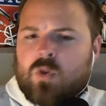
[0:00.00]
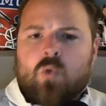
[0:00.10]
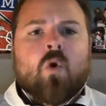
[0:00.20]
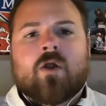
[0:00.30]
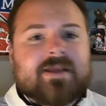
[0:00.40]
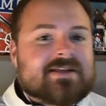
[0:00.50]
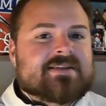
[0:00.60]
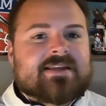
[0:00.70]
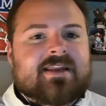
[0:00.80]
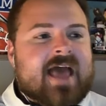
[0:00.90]
One, because
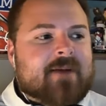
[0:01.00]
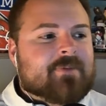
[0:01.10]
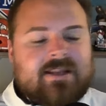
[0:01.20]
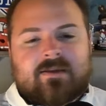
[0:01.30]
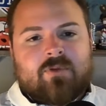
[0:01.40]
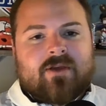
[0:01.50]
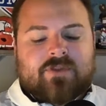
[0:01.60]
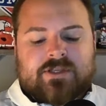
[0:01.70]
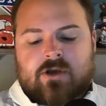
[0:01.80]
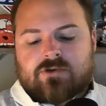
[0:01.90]
it didn't happen. He didn't play for
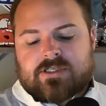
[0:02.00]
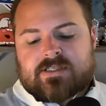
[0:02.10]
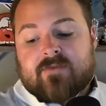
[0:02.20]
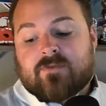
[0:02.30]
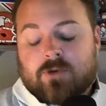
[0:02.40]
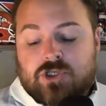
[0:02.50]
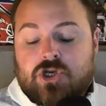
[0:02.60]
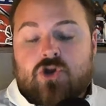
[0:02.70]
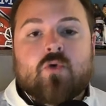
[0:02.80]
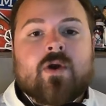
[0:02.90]
this coaching staff. Number
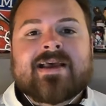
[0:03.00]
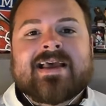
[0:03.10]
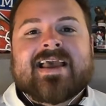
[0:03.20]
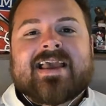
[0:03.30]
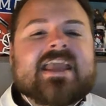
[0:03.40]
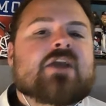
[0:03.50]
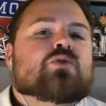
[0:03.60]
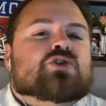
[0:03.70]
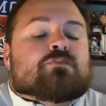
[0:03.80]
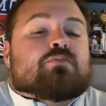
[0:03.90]
two, he
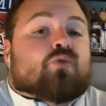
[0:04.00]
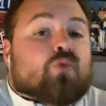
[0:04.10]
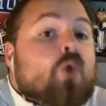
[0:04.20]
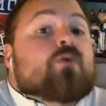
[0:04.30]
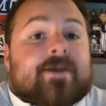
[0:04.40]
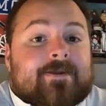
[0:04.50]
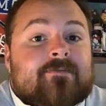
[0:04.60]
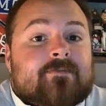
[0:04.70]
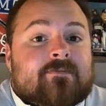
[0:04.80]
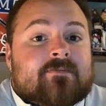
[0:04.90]
was broken
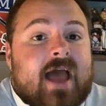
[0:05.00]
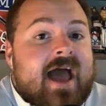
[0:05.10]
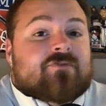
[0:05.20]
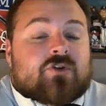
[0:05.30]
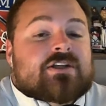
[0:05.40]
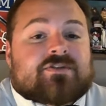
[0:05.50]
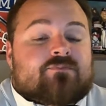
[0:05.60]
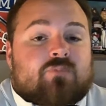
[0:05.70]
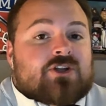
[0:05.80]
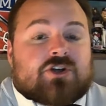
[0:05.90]
after his
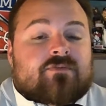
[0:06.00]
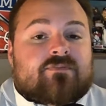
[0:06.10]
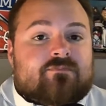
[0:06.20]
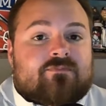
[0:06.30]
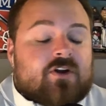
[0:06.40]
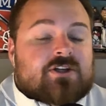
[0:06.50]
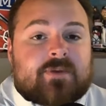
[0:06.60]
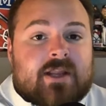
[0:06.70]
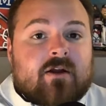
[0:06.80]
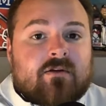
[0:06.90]
redshirt
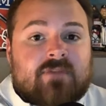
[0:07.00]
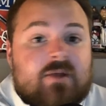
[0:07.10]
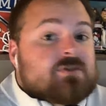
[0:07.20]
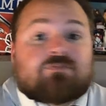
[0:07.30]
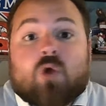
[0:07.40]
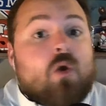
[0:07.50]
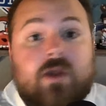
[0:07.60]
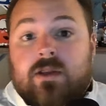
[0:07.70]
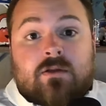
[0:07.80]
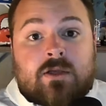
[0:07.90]
freshman year. He was
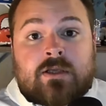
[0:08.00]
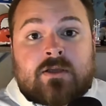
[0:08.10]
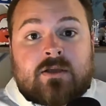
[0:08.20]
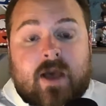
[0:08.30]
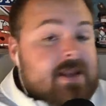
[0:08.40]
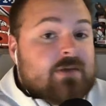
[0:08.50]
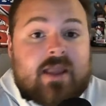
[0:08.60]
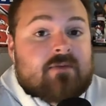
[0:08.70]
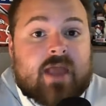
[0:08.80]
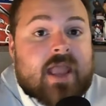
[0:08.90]
broken. I
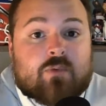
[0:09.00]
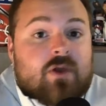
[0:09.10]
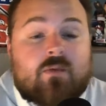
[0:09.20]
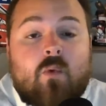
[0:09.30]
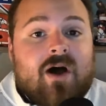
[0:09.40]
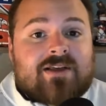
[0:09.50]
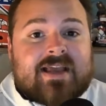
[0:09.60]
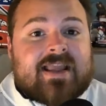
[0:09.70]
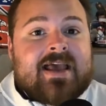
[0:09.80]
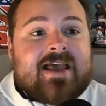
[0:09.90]
mean, he really was.
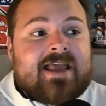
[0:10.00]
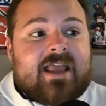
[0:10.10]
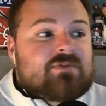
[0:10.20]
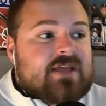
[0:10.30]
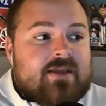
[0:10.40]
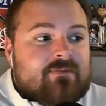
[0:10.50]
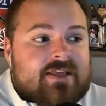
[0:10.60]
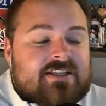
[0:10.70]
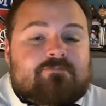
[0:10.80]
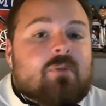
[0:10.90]
Like,
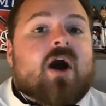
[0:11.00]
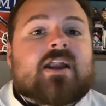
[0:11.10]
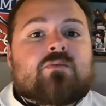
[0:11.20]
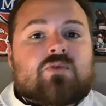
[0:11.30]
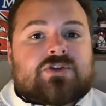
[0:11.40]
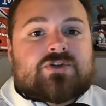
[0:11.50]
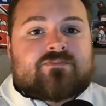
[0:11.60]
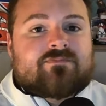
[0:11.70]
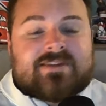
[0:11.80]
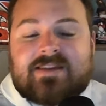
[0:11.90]
his body was
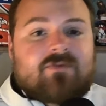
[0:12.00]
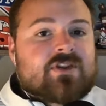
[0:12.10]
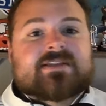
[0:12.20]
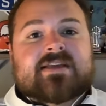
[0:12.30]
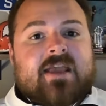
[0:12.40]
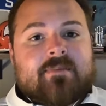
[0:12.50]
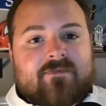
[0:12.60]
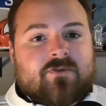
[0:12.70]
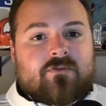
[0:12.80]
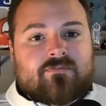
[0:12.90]
never the same
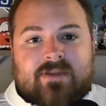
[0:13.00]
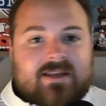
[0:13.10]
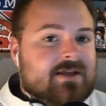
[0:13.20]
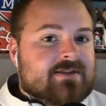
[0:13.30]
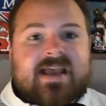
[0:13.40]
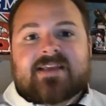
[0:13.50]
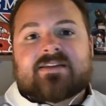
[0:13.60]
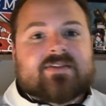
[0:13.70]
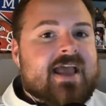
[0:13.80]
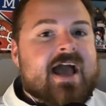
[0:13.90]
after getting a taste
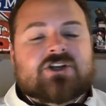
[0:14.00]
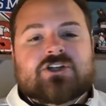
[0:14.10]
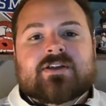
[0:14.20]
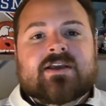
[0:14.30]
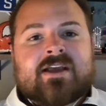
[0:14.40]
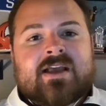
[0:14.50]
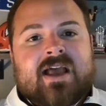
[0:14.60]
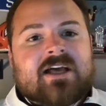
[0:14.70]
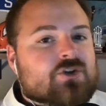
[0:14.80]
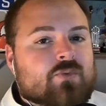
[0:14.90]
of the action
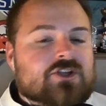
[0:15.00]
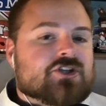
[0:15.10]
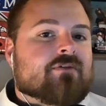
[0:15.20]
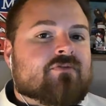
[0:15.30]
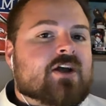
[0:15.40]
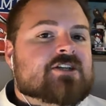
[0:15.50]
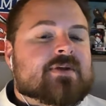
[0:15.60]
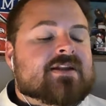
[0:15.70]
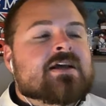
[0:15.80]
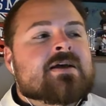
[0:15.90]
as a redshirt freshman.